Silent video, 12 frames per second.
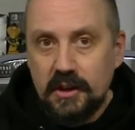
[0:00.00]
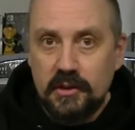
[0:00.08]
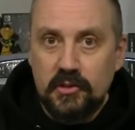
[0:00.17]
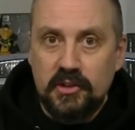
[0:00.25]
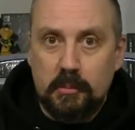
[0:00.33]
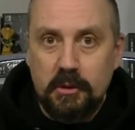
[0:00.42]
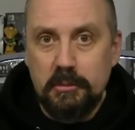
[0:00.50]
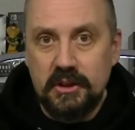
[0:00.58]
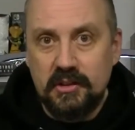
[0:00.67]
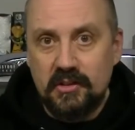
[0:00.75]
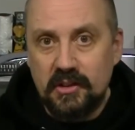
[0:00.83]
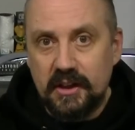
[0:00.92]

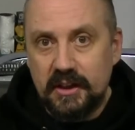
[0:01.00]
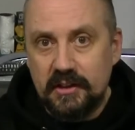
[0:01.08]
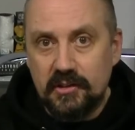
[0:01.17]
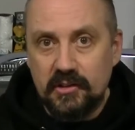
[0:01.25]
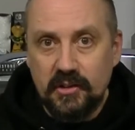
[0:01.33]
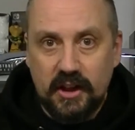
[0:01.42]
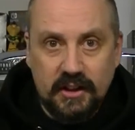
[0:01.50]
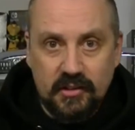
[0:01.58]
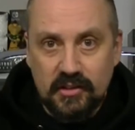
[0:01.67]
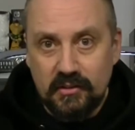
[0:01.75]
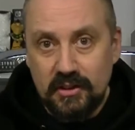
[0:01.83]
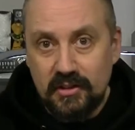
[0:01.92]
supplements like this
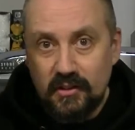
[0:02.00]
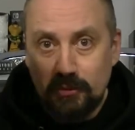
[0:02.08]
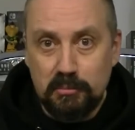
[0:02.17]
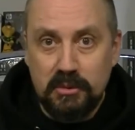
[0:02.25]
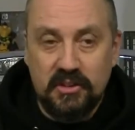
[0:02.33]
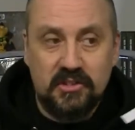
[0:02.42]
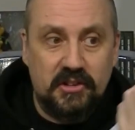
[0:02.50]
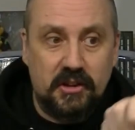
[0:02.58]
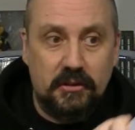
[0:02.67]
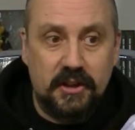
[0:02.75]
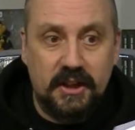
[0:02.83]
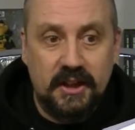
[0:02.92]
1977
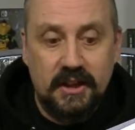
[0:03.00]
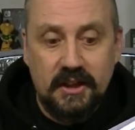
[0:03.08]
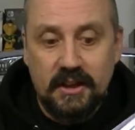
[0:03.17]
Bestiary